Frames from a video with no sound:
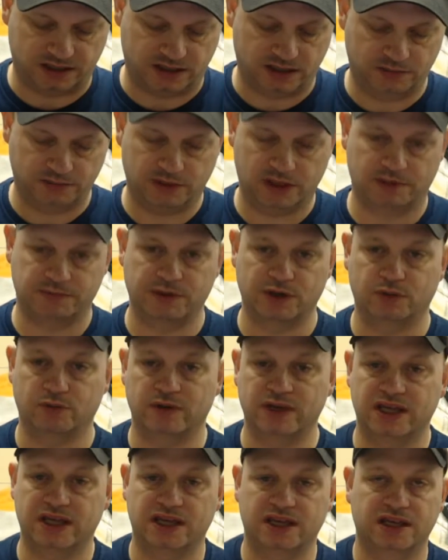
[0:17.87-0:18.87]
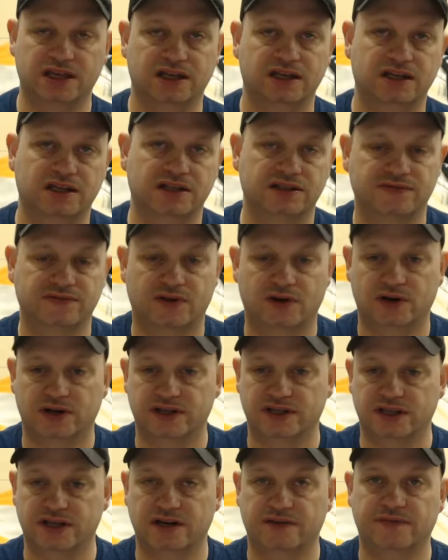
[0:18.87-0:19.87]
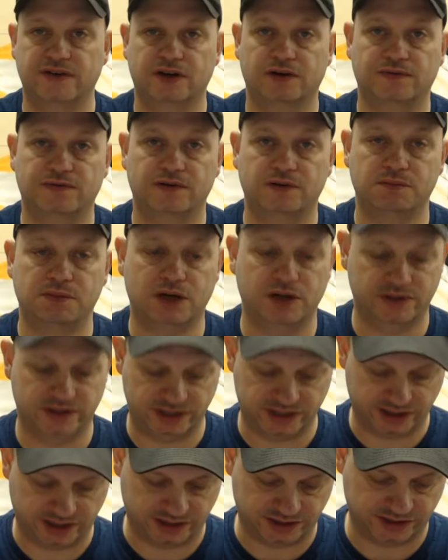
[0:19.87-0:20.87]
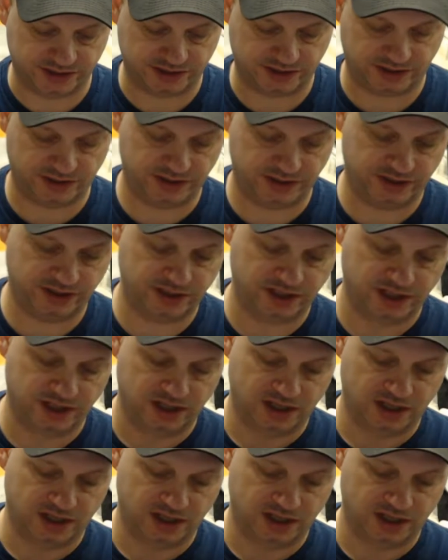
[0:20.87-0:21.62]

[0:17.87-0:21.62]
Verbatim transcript: upcoming weekend as far as NFL football is concerned.